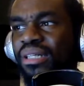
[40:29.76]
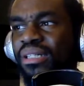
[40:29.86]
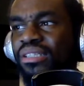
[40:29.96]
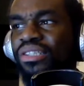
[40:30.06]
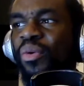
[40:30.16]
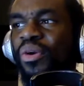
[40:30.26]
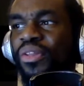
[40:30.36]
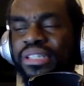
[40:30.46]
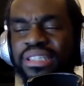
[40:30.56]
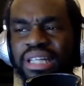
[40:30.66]
So what are
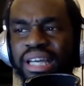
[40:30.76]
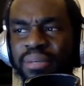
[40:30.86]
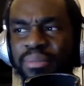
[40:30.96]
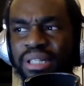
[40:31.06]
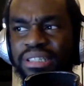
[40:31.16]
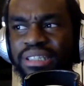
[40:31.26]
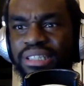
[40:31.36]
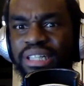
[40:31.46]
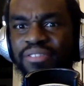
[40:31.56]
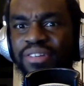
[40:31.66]
they saying? Because
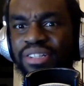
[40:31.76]
if